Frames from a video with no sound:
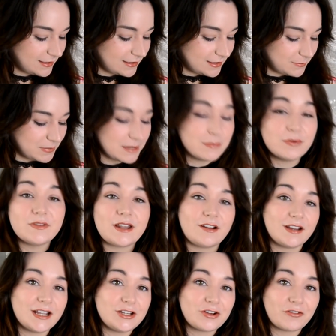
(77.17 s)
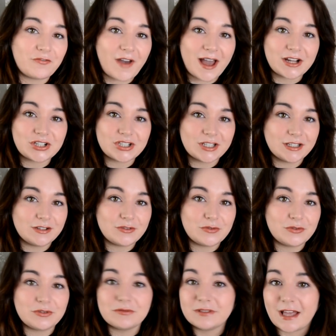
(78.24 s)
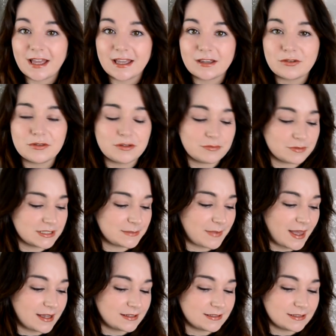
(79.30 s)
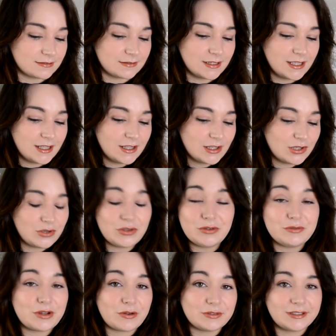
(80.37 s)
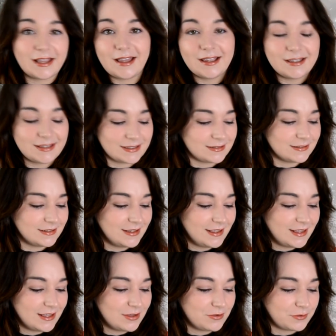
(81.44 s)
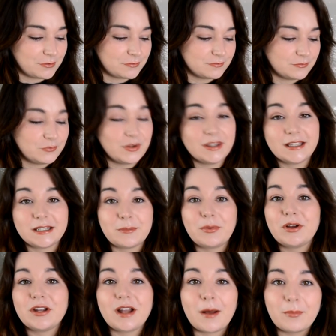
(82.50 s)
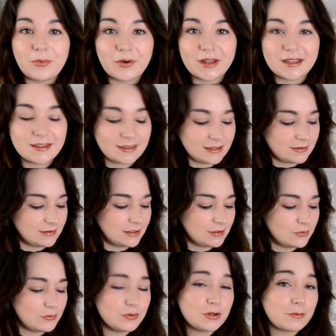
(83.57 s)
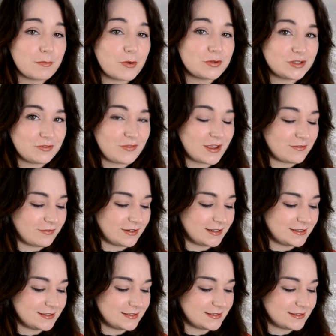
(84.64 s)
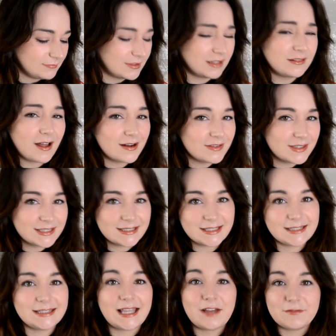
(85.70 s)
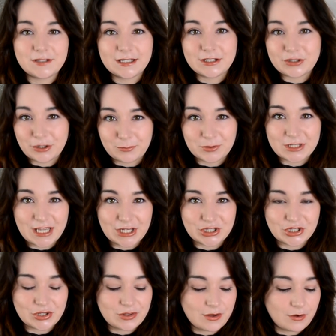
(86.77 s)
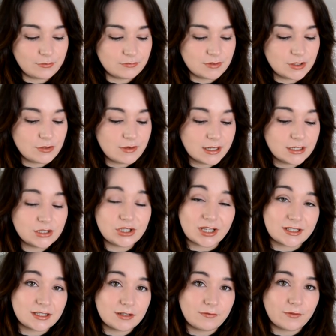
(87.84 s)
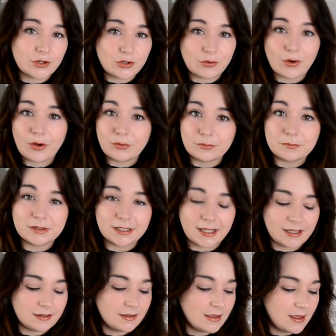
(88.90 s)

The people that are in your faction, who you like, who you respect, and who you don't like, and who you're willing to put up with, and who your most favorite is. A lot of this is left to interpretation though. You can adjust it for your own play.